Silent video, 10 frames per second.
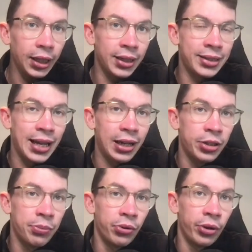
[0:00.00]
Salah
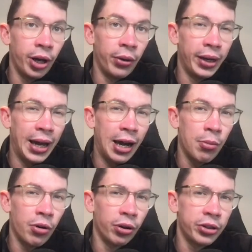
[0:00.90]
to Bruno, and
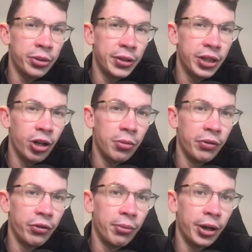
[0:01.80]
Almiron to Mitoma
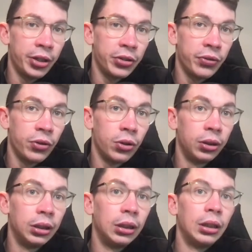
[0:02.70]
for a -4?
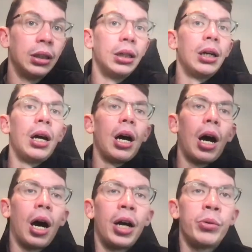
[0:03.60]

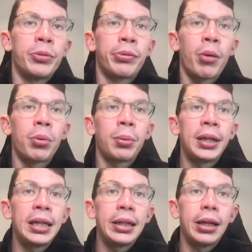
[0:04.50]
I would
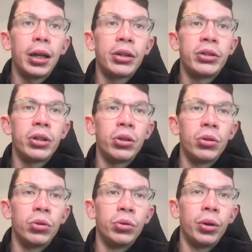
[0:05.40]
probably
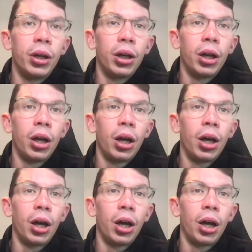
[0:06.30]
do
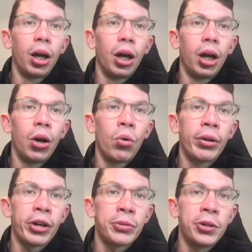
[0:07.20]
all
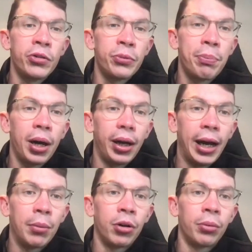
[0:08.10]
of those moves but
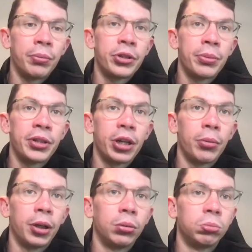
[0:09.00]
Almiron to
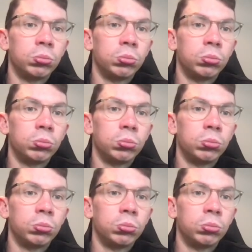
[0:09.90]
Mitoma.